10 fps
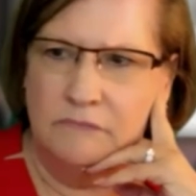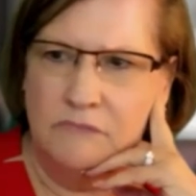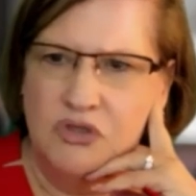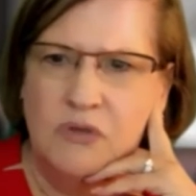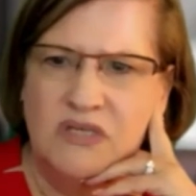
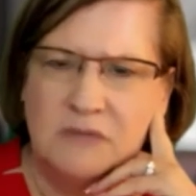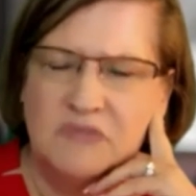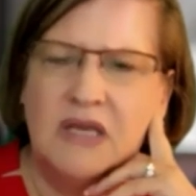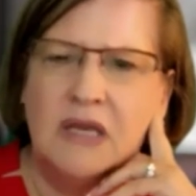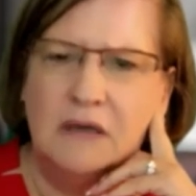doing
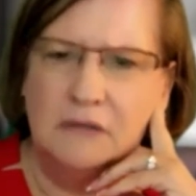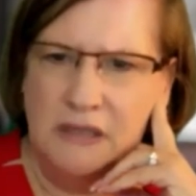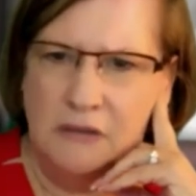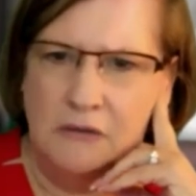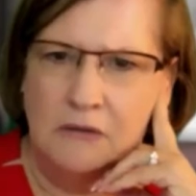something
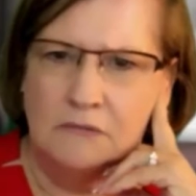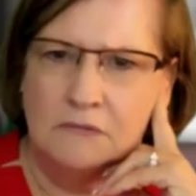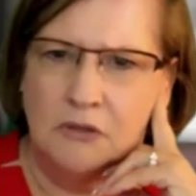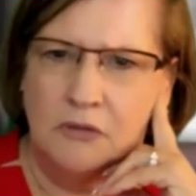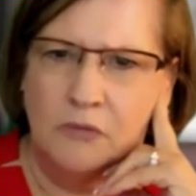illegal
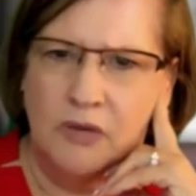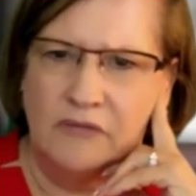or whatever.